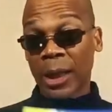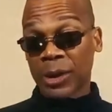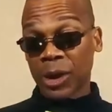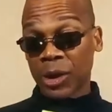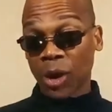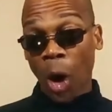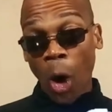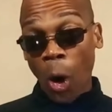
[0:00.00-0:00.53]

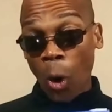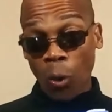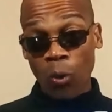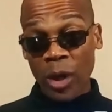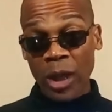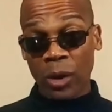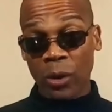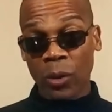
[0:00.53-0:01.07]
it's all
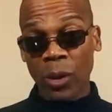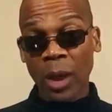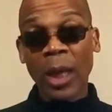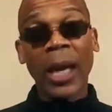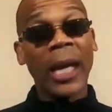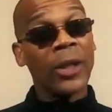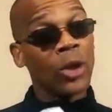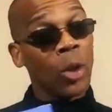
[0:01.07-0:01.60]
real
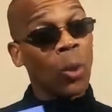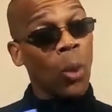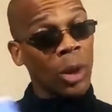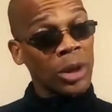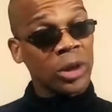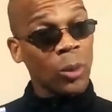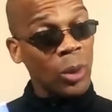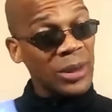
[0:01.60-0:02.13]
and you don't
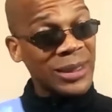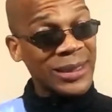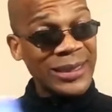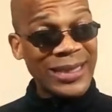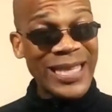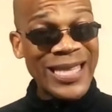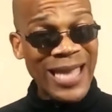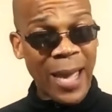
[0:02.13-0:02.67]
want someone to
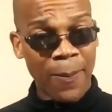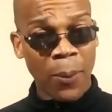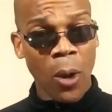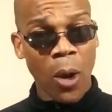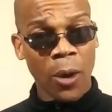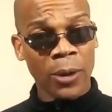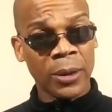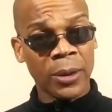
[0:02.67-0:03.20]
see that
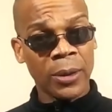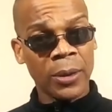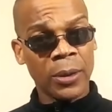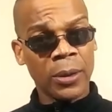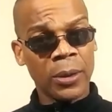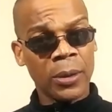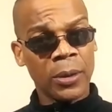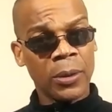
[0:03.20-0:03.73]
part?
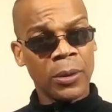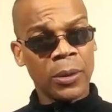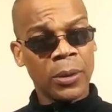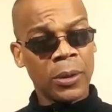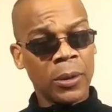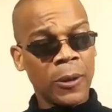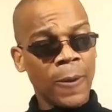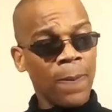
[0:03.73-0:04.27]

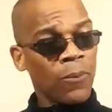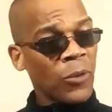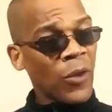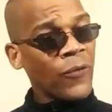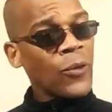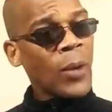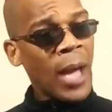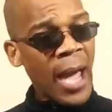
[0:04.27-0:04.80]
If
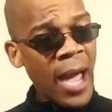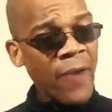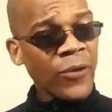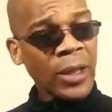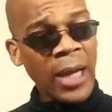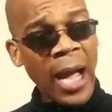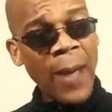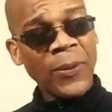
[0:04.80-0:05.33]
you have a
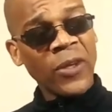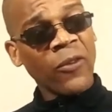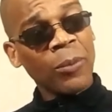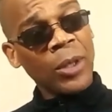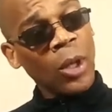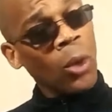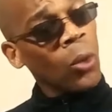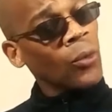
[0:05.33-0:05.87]
copy of
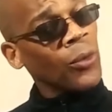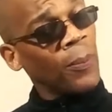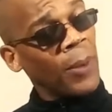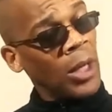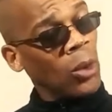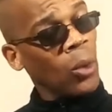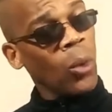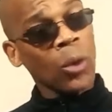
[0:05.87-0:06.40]
Behold the
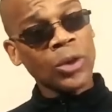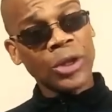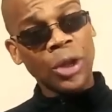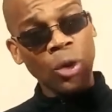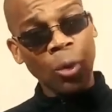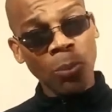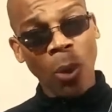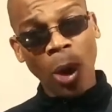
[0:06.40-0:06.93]
Pale Horse and
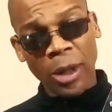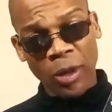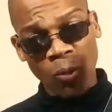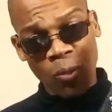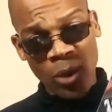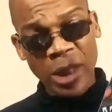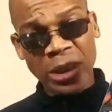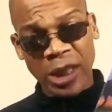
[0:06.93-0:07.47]
you bought it
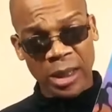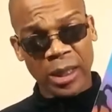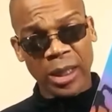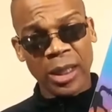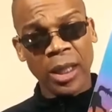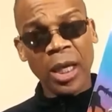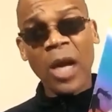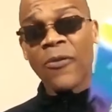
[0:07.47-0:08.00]

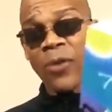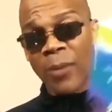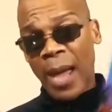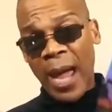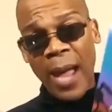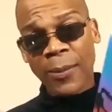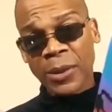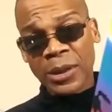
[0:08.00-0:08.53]
recently from
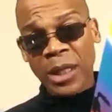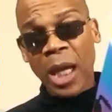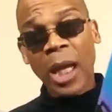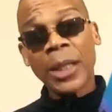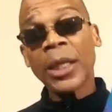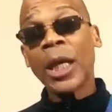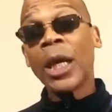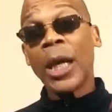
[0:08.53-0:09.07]

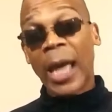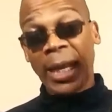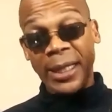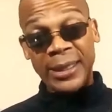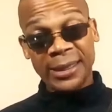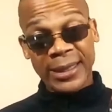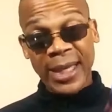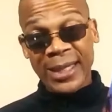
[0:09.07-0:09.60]
Amazon and
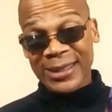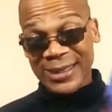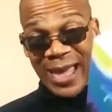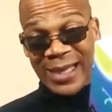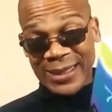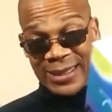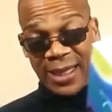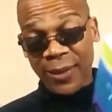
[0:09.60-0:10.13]
it says
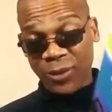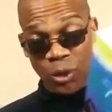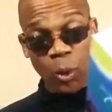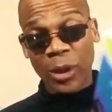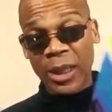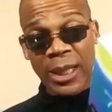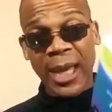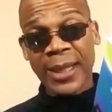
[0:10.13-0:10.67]
it's
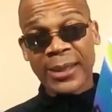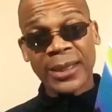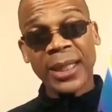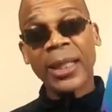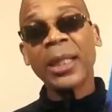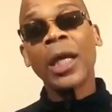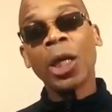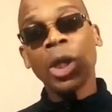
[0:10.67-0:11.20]

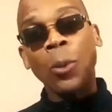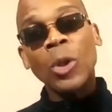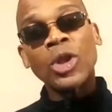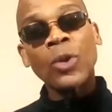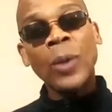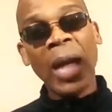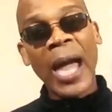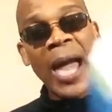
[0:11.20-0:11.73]
2019, what
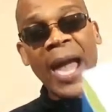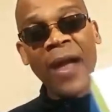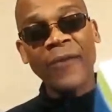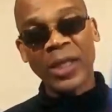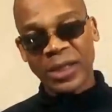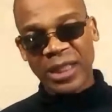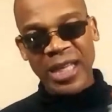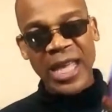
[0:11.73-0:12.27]
you have
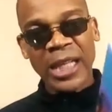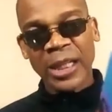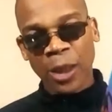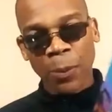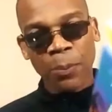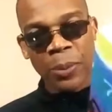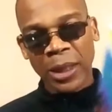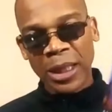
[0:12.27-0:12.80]
is an
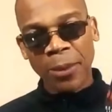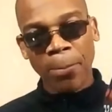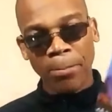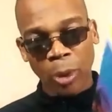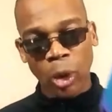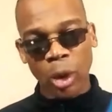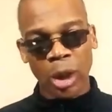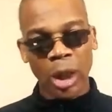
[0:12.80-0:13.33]
incomplete book.